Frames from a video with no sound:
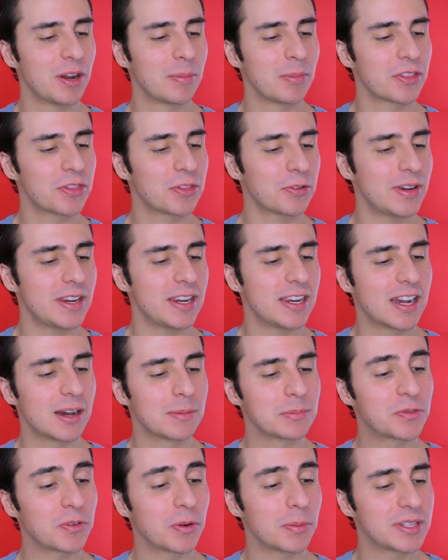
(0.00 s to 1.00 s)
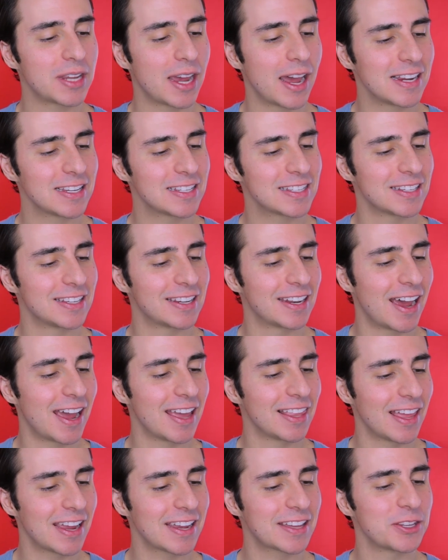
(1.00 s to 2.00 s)
number three comes from Tyson.
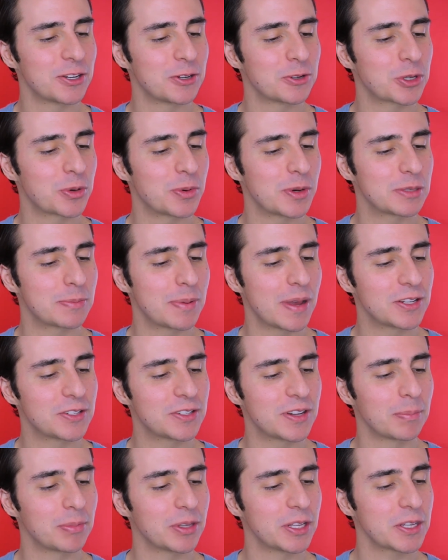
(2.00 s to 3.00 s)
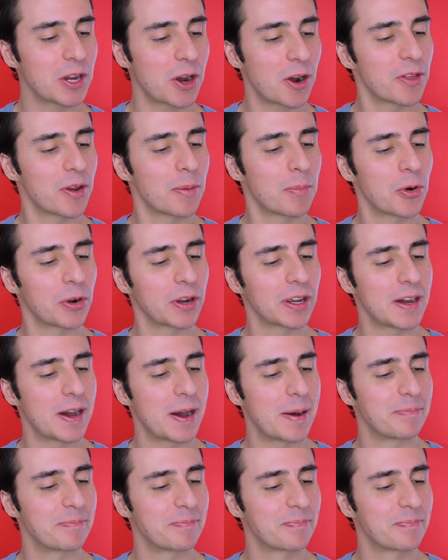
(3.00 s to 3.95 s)
I like the new squeeze page templates. Are there more to come?